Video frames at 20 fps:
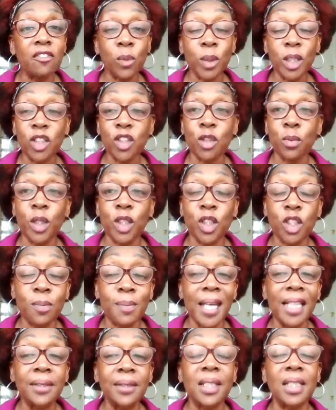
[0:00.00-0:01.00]
which
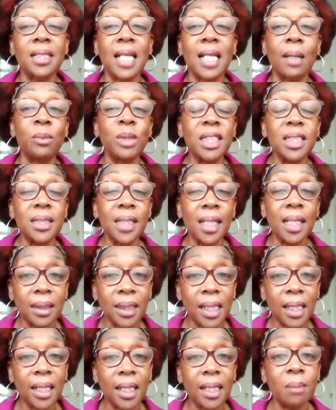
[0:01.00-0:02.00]
meant that I was
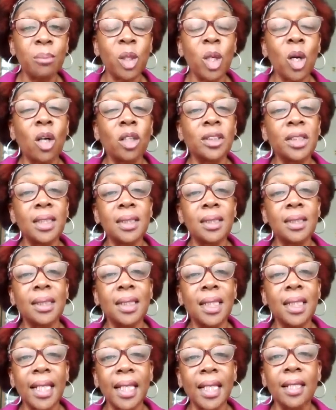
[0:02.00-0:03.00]
turning him
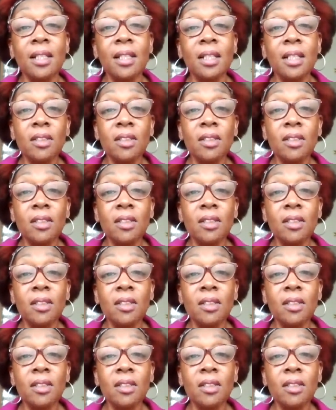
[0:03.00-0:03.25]
constantly,